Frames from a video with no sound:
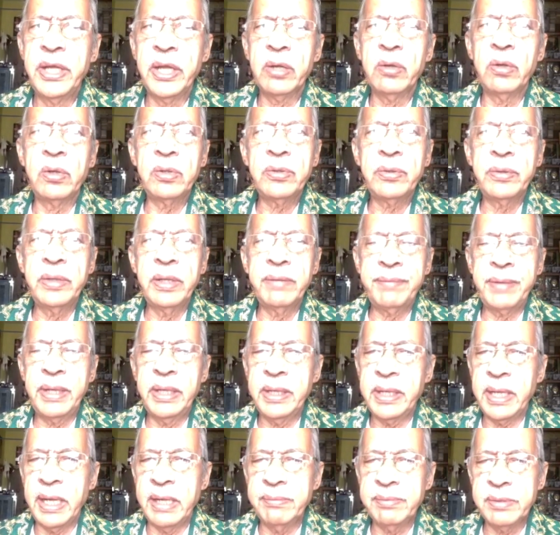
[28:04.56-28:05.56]
go to
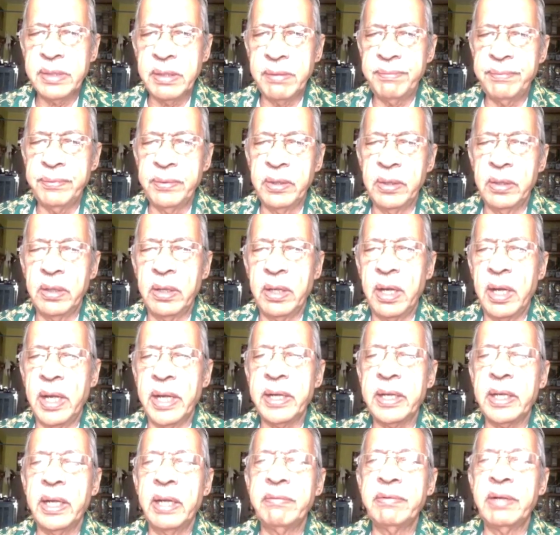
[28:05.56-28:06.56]
different types of uh,
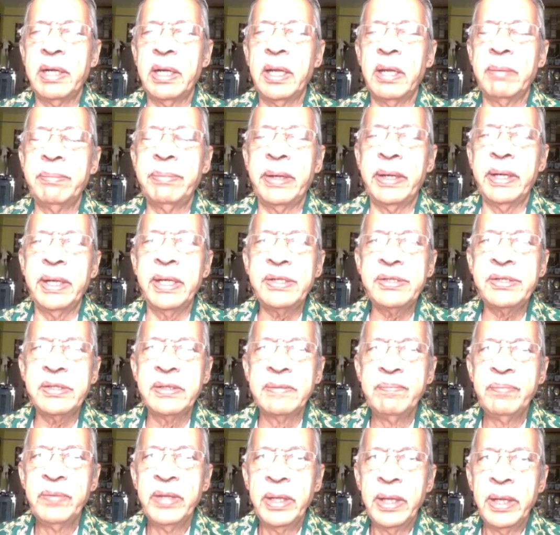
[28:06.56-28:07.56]
archival libraries.
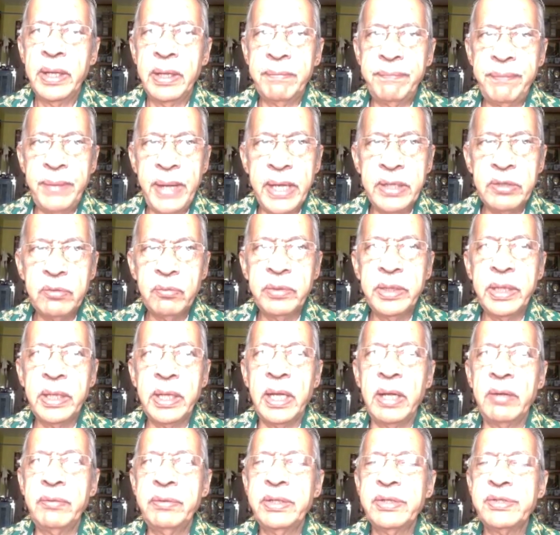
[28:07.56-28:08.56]
In fact, we
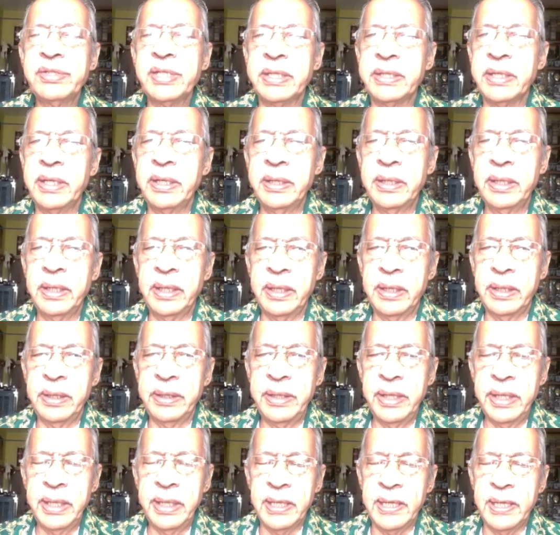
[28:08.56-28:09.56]
have in southern uh,
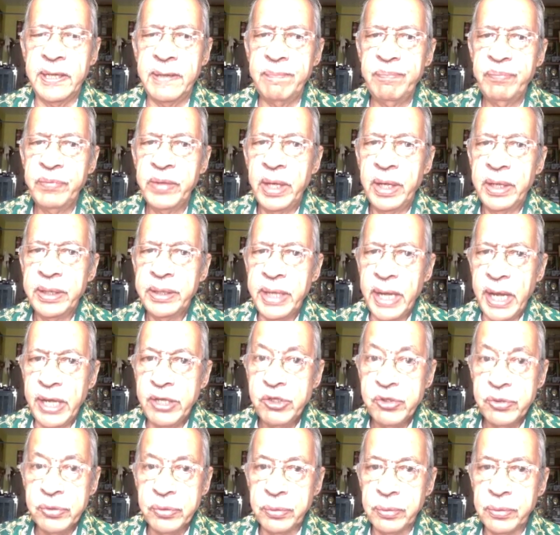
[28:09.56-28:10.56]
India,
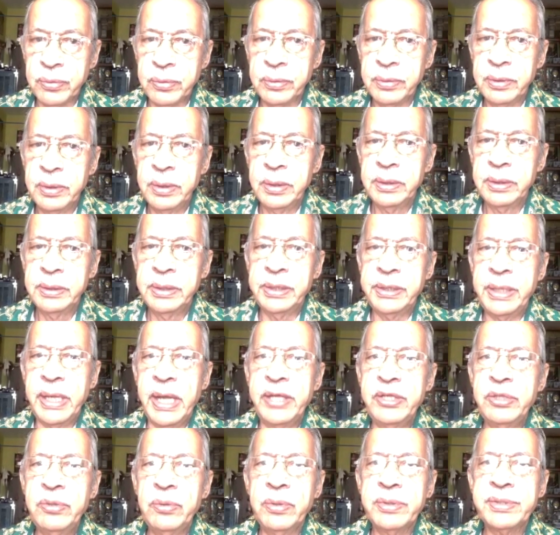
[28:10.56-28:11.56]
Tanjore, the
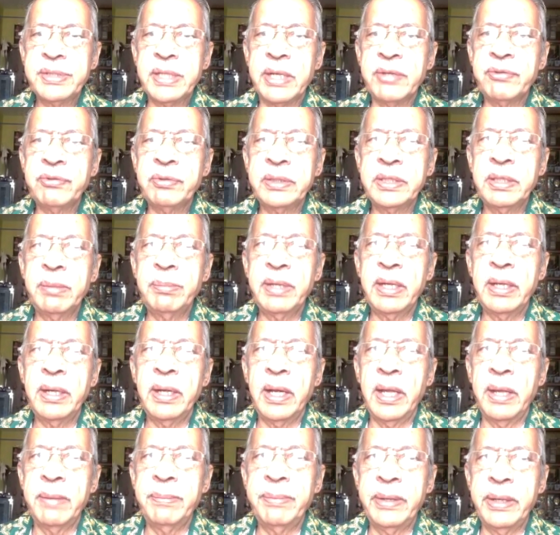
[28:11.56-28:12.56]
Tanjore Saraswati Mahal
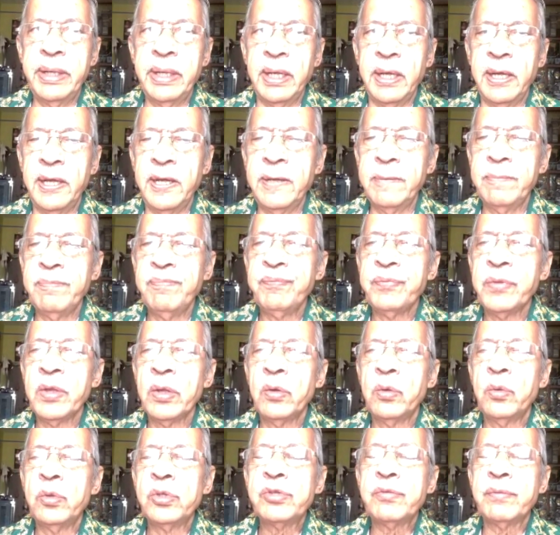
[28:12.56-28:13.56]
Library,
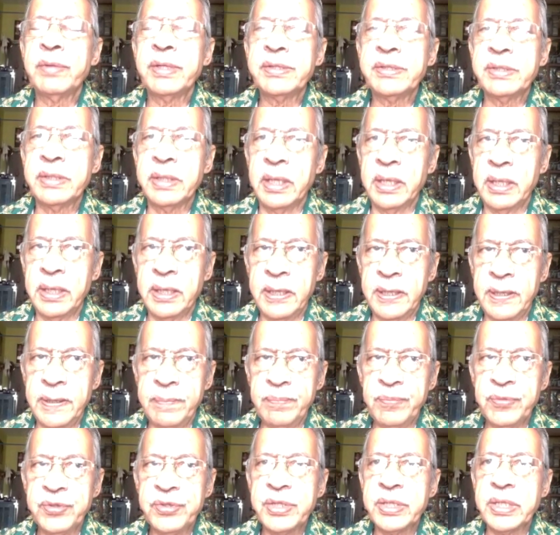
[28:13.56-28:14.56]
which was uh,
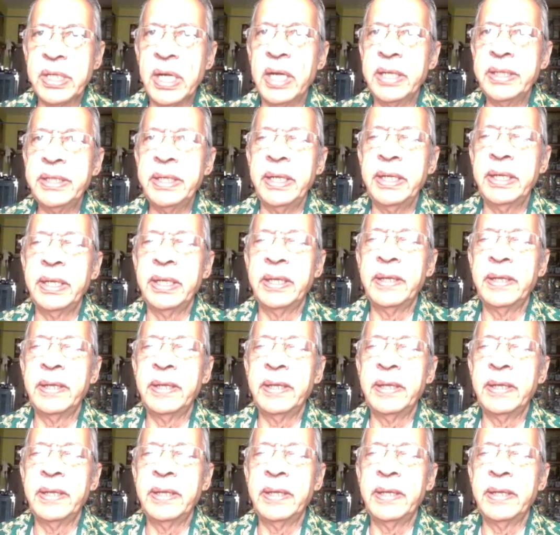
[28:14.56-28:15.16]
started